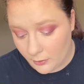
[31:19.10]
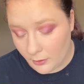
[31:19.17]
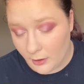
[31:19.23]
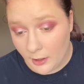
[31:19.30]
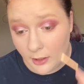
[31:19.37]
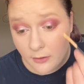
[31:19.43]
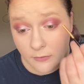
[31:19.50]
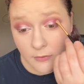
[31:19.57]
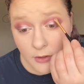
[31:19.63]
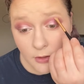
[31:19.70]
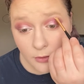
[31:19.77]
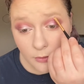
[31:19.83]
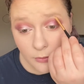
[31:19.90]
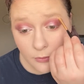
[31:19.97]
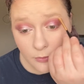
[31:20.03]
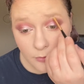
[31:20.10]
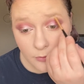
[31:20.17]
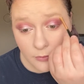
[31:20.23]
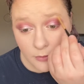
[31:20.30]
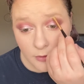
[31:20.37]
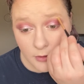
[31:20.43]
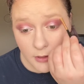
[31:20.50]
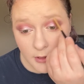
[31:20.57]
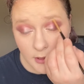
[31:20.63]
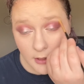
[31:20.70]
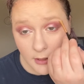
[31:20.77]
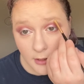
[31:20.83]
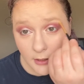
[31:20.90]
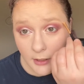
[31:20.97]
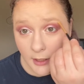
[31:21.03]
I've used
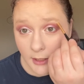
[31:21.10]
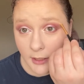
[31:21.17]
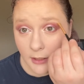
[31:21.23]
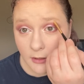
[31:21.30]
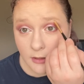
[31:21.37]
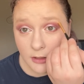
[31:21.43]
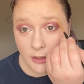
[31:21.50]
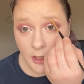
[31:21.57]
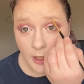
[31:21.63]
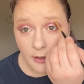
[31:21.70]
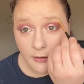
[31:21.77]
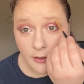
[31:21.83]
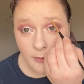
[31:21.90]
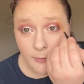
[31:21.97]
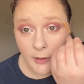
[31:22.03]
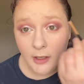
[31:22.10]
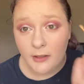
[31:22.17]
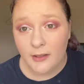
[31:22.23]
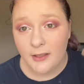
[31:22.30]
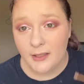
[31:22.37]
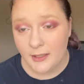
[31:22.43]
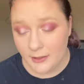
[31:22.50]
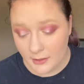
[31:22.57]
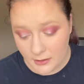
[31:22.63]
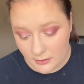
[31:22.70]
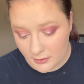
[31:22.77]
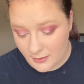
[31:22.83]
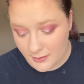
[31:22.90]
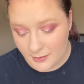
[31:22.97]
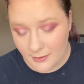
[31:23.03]
the Naked Cherry palette and it's
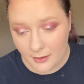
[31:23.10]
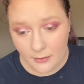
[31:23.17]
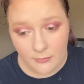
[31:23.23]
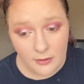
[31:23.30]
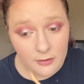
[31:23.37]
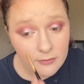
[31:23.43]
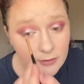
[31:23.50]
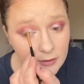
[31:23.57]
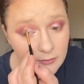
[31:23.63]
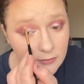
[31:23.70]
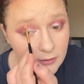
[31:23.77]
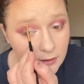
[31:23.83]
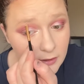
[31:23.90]
just not my favorite.